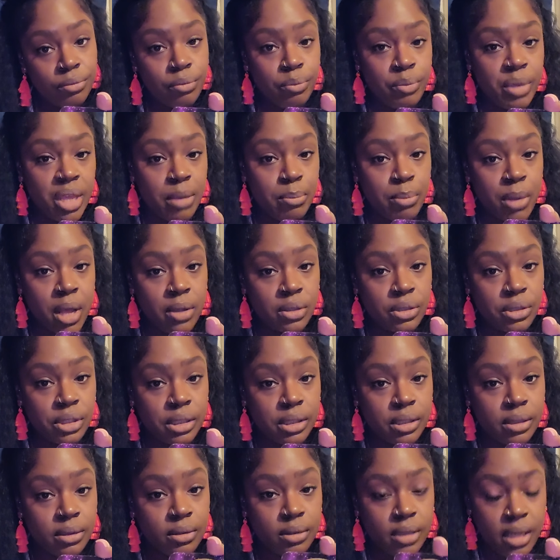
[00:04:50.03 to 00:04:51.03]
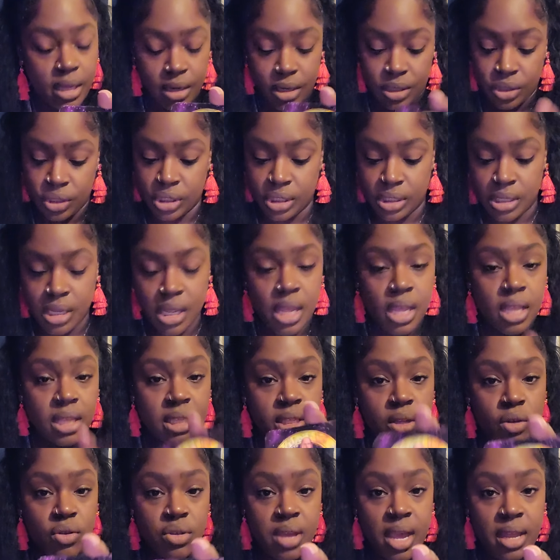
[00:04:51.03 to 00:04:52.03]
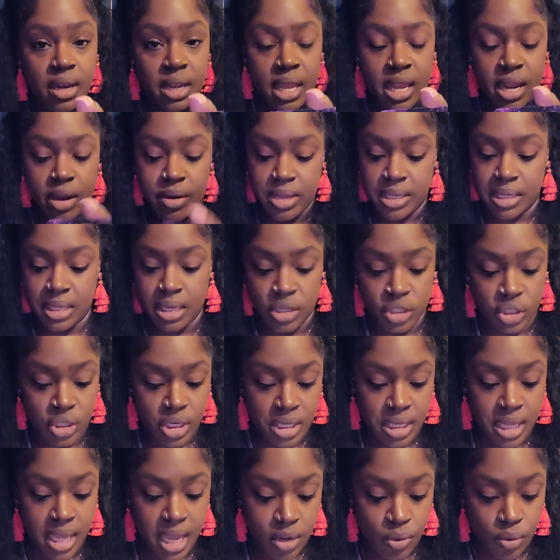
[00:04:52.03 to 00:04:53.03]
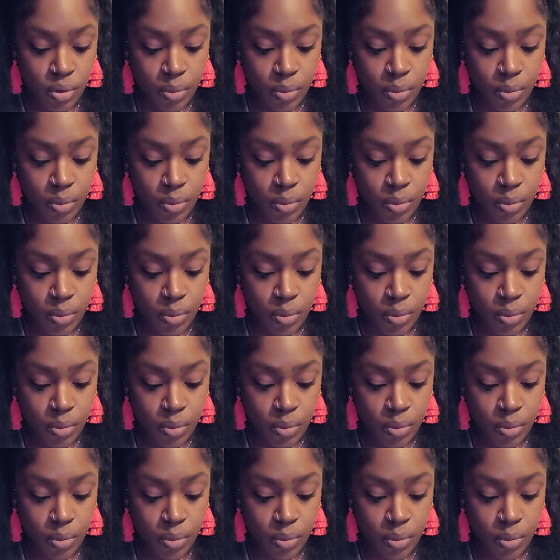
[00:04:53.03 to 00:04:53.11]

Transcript: big boss shit energy. So you got Aries energy again.